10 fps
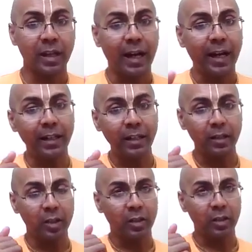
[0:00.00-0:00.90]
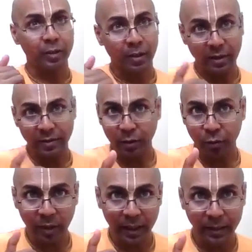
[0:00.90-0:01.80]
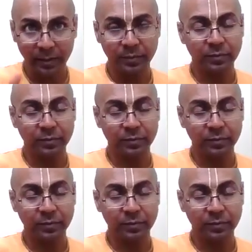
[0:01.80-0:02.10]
And rasa gune,